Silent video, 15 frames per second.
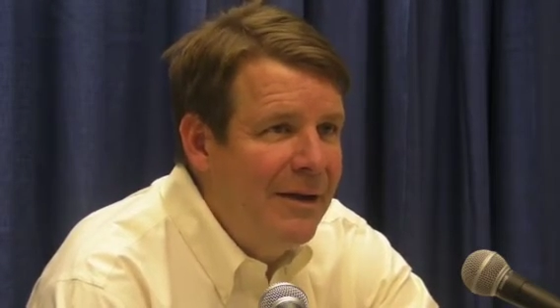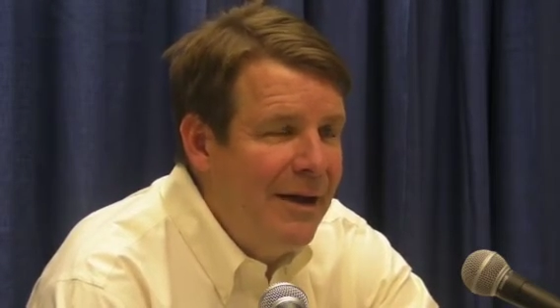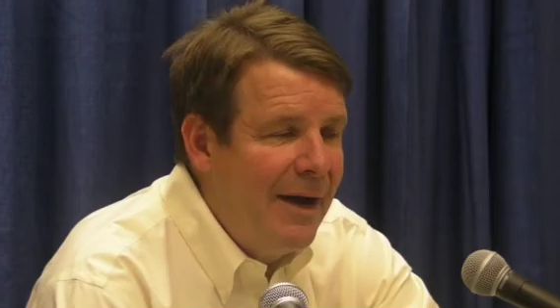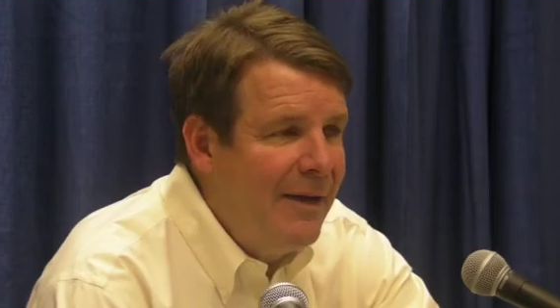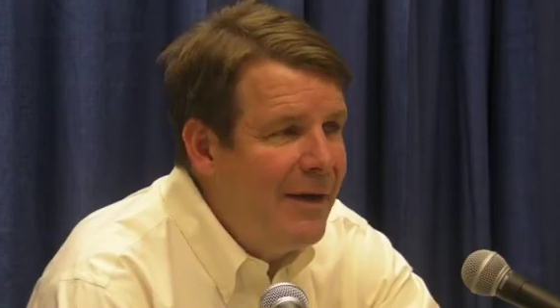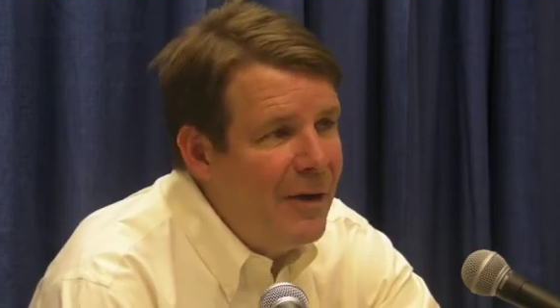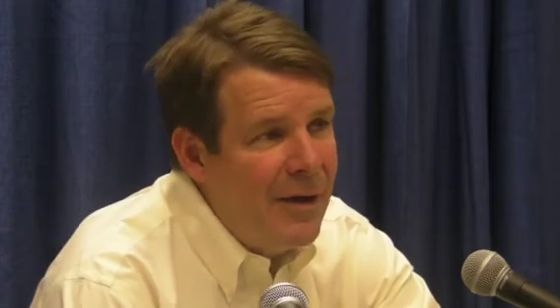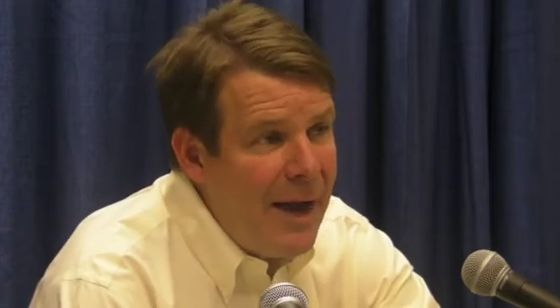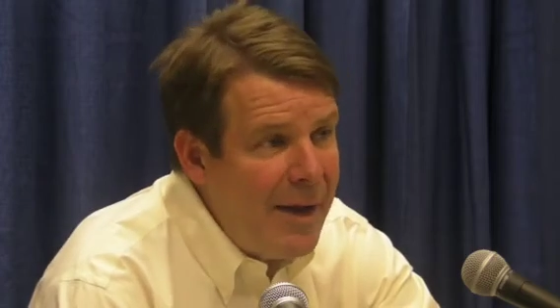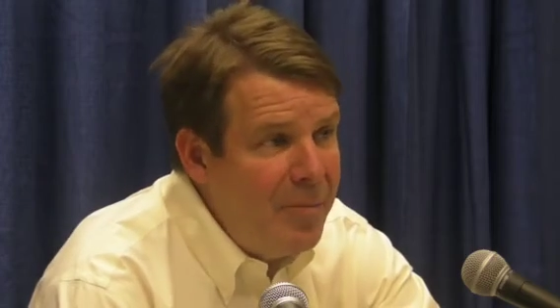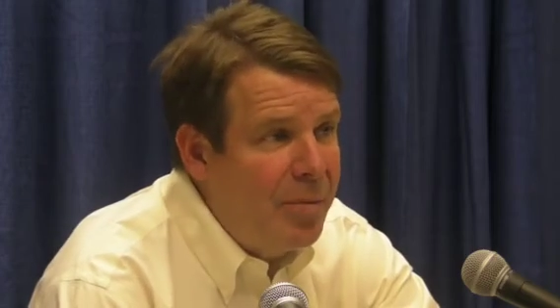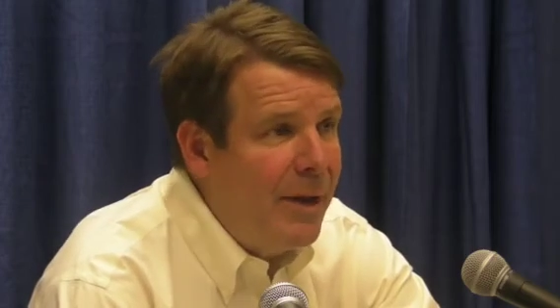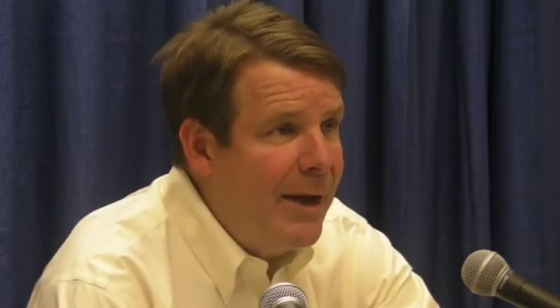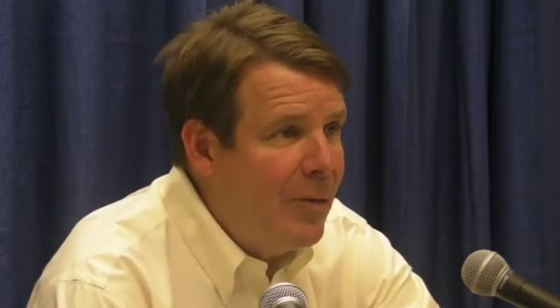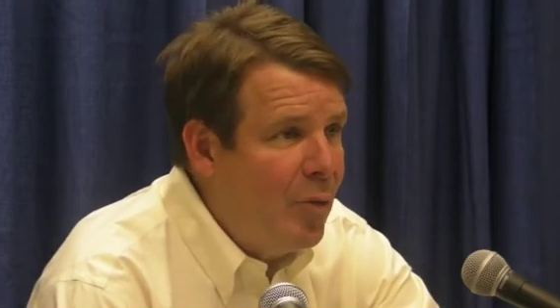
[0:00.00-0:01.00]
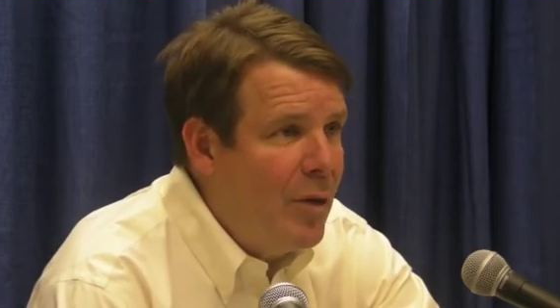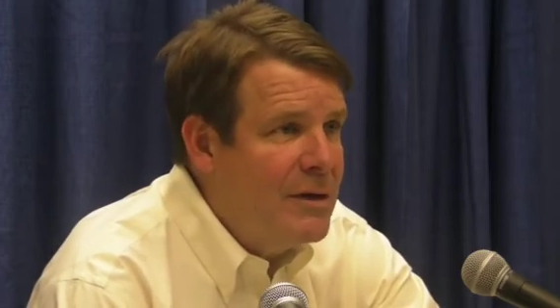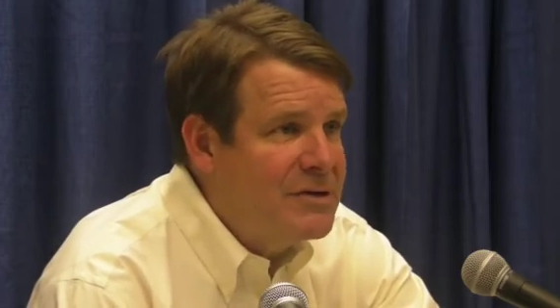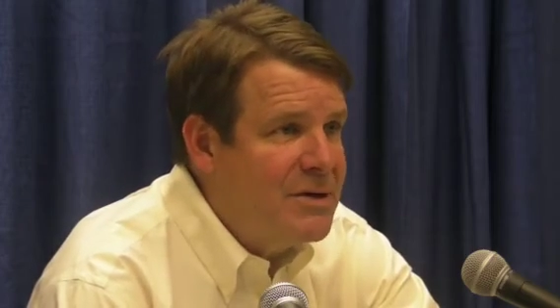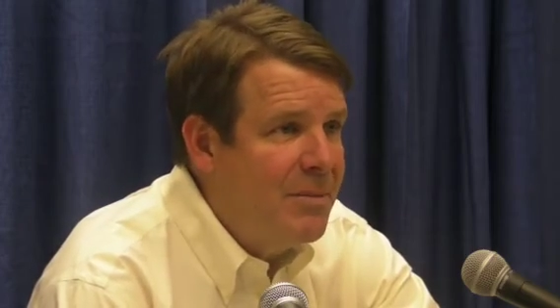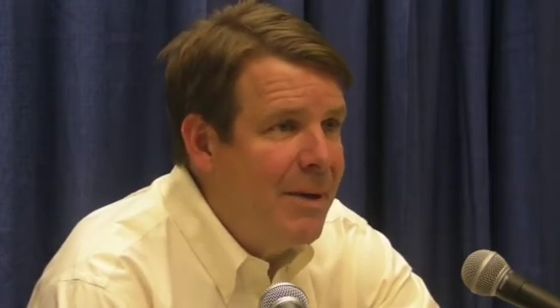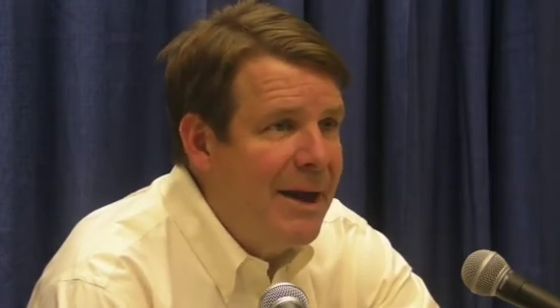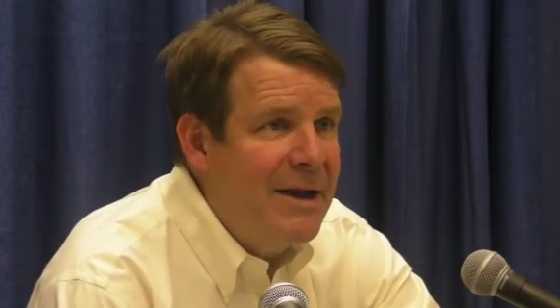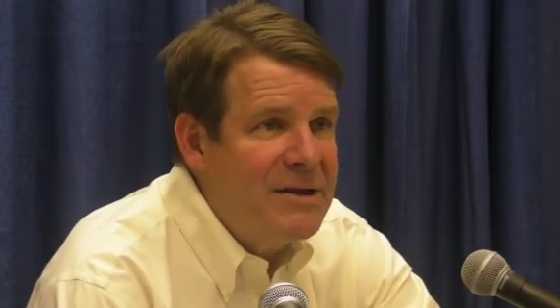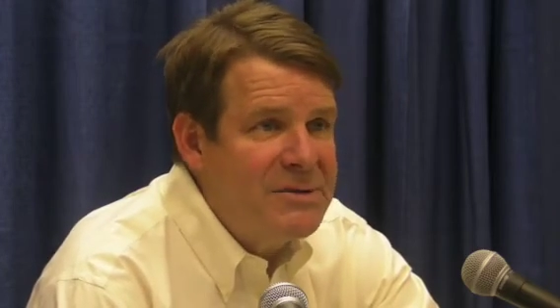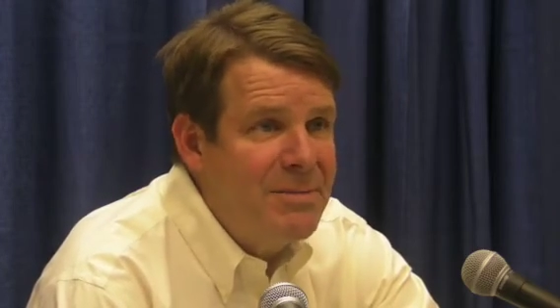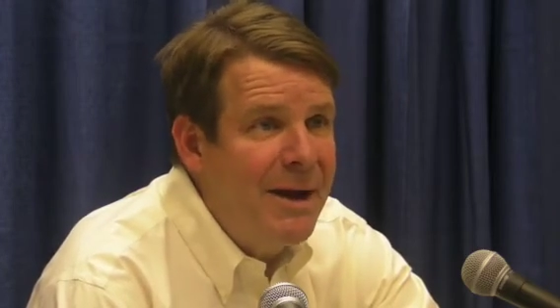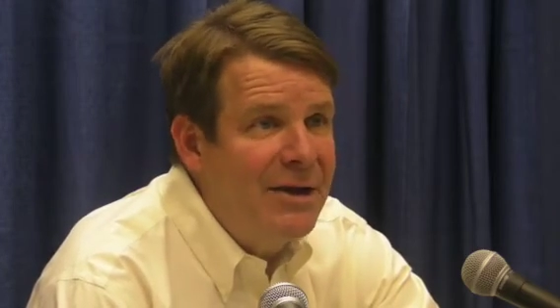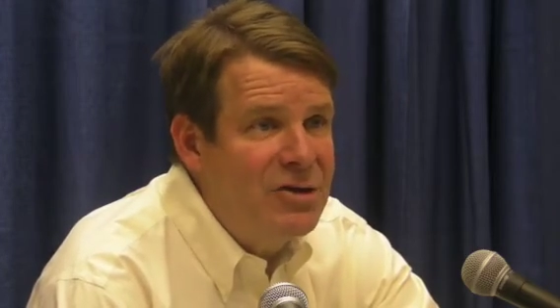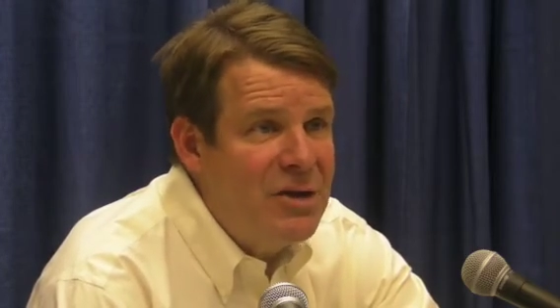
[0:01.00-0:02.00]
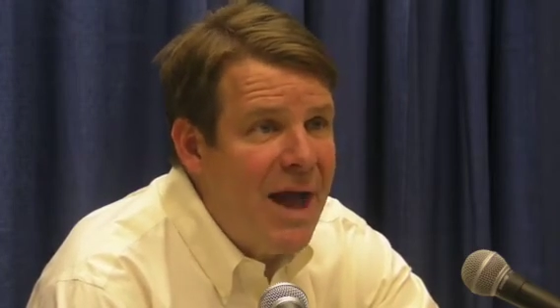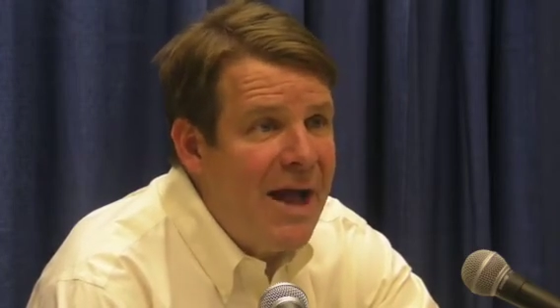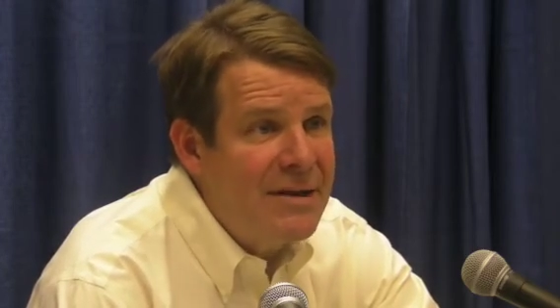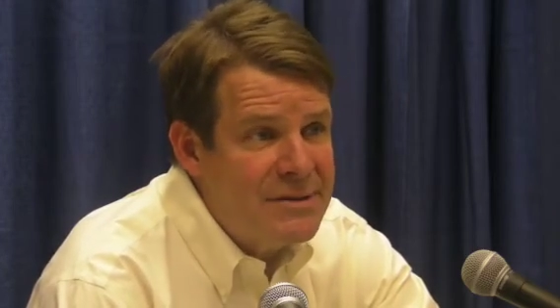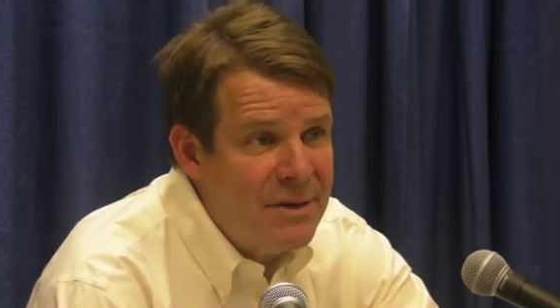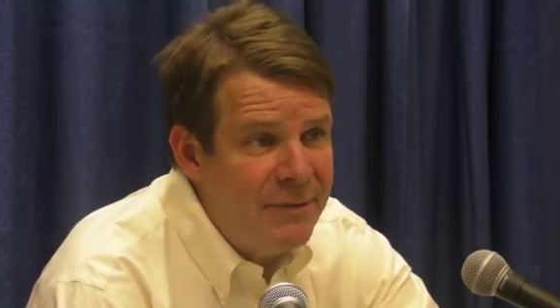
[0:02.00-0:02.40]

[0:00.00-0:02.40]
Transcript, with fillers: And their game plan was to make us make shots.